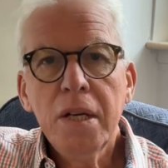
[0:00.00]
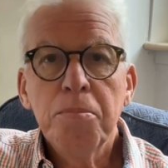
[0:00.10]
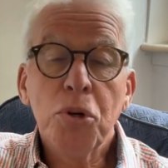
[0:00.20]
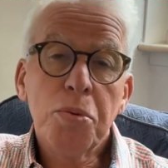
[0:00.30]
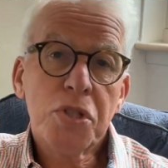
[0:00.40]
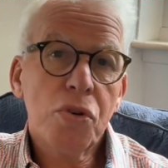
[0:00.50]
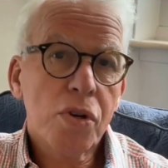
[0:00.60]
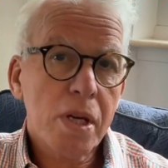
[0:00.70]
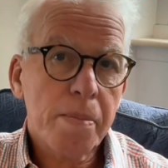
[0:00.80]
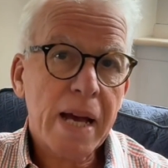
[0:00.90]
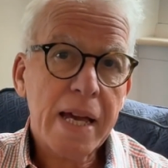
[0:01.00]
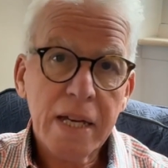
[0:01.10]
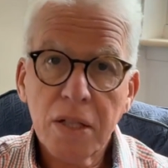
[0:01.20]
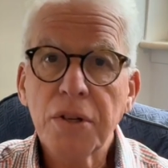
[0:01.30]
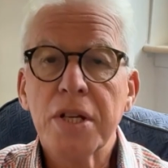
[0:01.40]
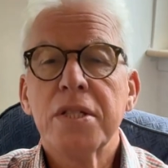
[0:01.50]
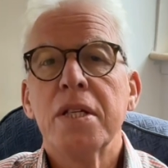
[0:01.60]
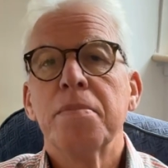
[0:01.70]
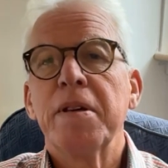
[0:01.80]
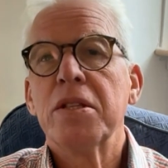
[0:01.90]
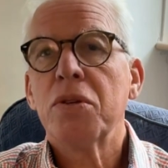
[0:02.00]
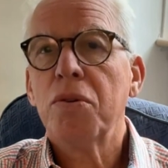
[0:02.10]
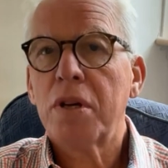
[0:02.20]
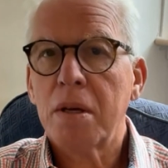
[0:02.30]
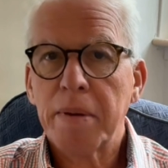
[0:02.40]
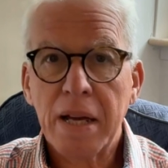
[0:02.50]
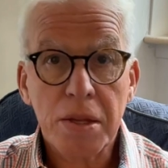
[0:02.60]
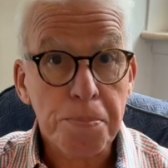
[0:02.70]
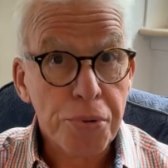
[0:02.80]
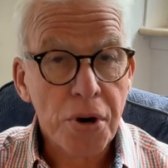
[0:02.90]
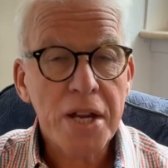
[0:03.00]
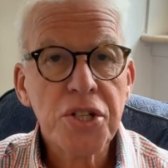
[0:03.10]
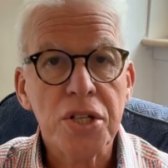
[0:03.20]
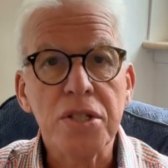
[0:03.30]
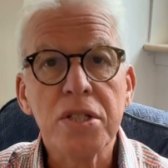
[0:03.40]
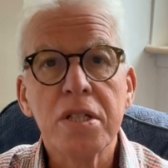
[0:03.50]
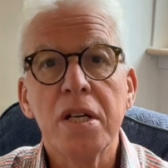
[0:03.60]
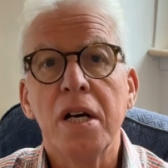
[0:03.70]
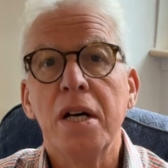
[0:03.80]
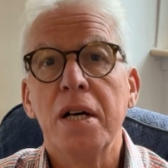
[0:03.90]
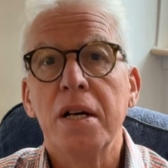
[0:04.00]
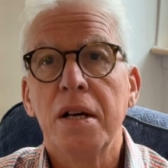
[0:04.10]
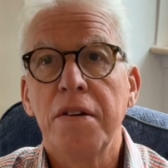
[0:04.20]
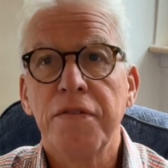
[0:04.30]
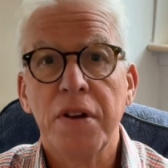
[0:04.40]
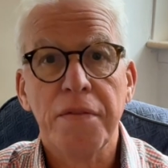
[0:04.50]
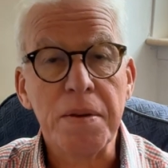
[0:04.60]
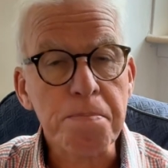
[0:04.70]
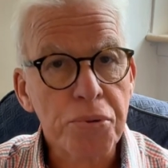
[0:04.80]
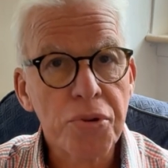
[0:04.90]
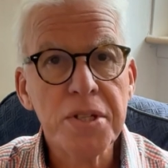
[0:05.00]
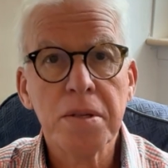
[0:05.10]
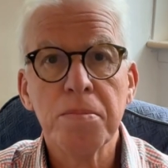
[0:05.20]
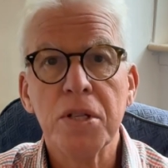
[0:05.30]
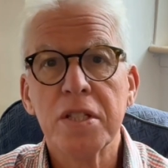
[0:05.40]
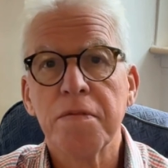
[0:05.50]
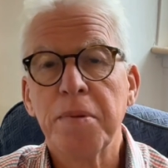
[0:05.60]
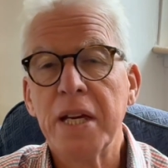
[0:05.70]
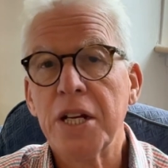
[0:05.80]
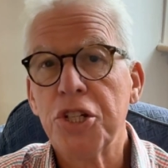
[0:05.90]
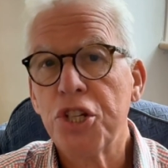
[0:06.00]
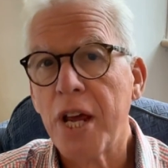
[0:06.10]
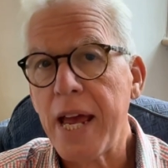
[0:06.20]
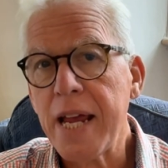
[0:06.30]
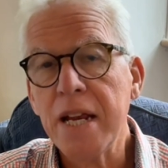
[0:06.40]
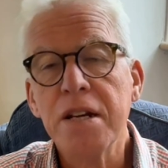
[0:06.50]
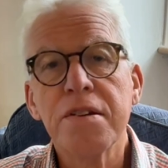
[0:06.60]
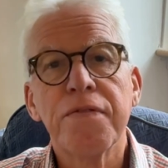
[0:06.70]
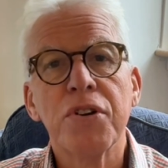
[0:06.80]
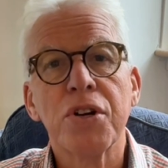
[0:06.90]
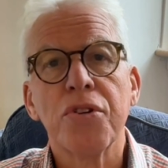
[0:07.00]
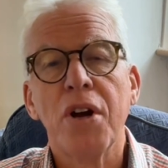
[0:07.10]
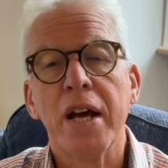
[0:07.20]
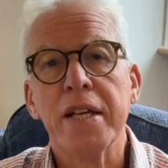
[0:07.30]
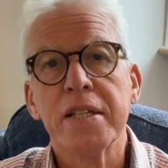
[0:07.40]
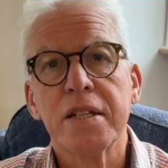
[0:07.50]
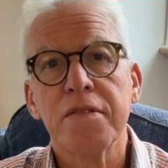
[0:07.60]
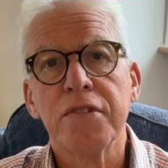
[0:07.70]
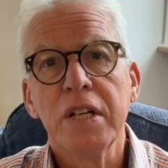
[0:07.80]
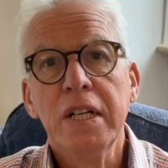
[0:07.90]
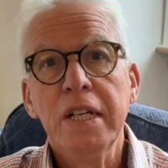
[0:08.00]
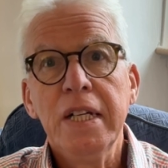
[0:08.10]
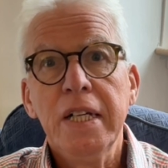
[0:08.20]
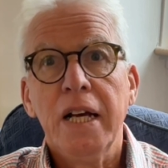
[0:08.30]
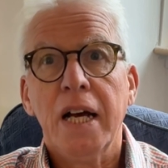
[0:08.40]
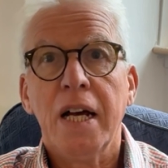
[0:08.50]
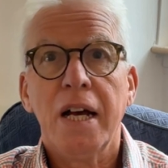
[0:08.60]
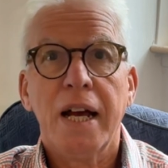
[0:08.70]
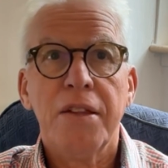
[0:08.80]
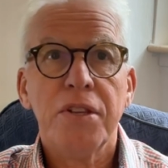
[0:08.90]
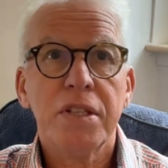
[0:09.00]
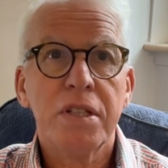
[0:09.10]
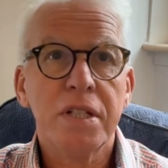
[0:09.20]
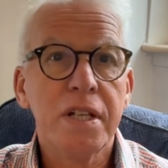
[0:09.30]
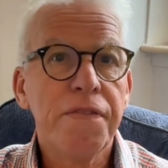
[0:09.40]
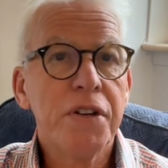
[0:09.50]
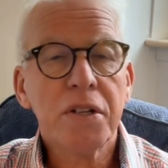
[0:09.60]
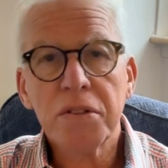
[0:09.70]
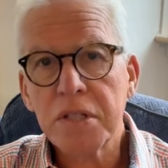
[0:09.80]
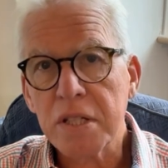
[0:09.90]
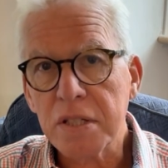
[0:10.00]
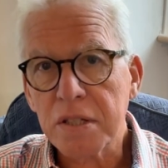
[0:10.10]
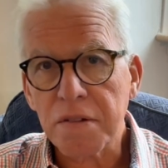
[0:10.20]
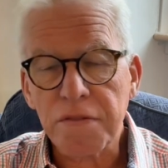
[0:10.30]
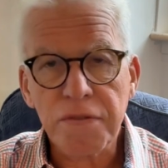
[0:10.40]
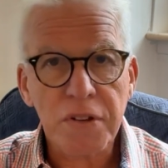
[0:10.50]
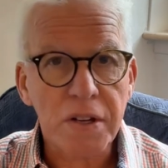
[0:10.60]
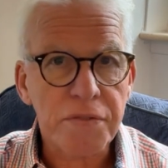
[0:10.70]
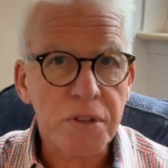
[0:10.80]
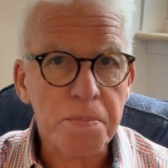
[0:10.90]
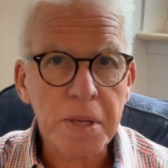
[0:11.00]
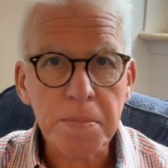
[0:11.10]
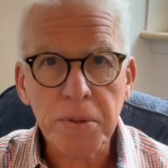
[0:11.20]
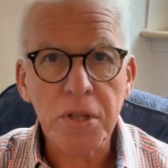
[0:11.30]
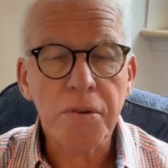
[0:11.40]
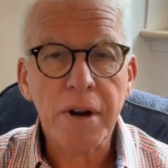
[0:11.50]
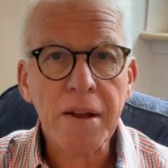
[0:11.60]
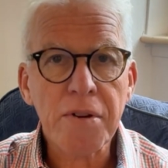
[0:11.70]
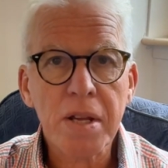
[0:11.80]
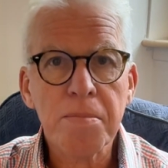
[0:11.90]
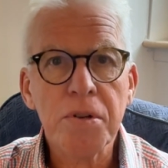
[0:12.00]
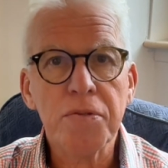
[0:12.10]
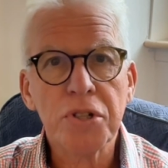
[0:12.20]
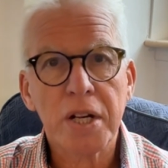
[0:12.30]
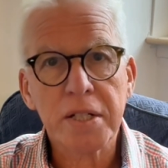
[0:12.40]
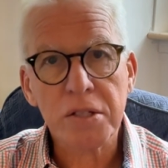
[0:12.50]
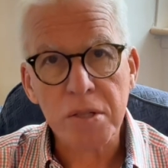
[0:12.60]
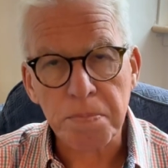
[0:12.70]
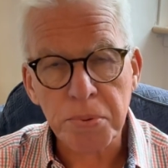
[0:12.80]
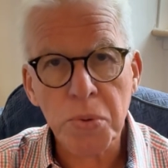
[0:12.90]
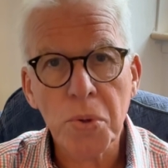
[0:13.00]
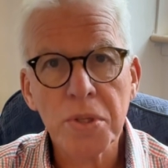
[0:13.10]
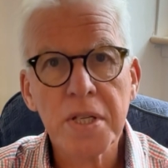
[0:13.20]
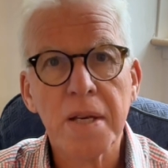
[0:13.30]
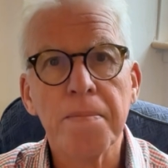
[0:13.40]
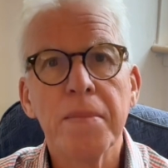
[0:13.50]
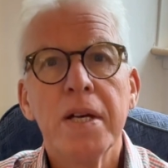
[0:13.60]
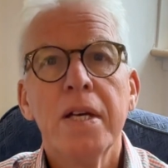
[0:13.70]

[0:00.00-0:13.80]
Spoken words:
Paul was talking about illness. He's been talking about the pressures of imprisonment, of being chained for Christ, of the difficulties of the people around him who try to support him.